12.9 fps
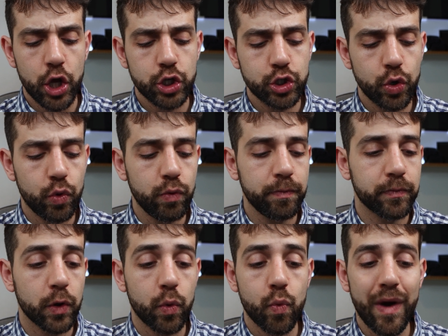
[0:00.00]
So
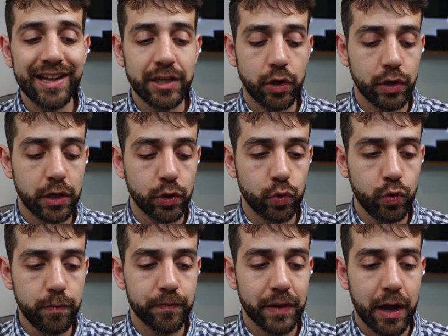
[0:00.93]
what I'm gonna
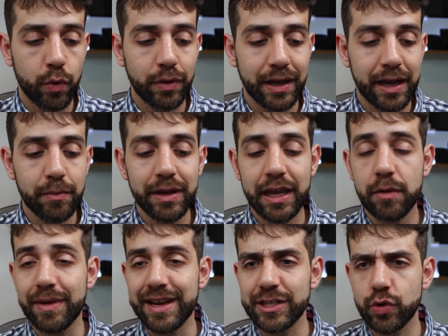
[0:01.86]
do, I will come
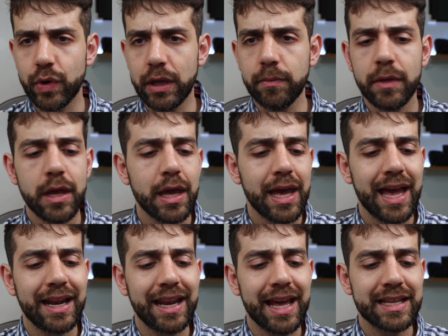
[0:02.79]
here my screen,
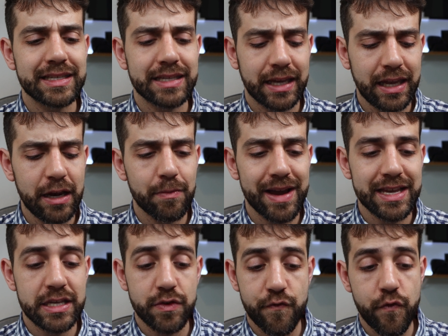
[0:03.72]
and that here
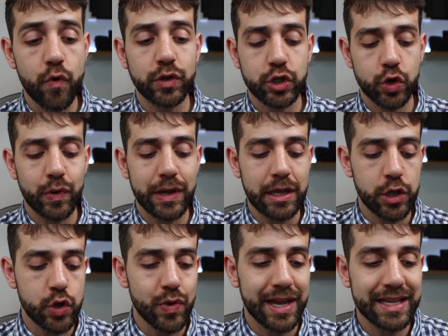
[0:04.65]
my phone
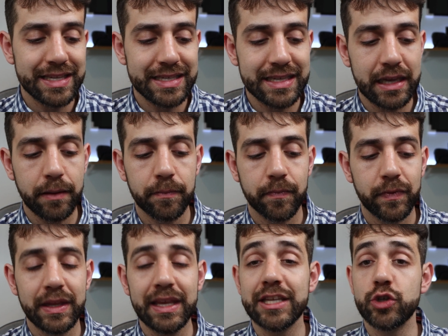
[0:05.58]
screen, you can see
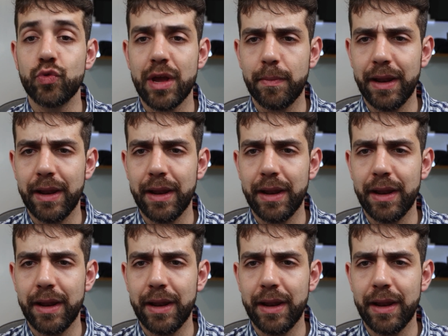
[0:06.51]
these three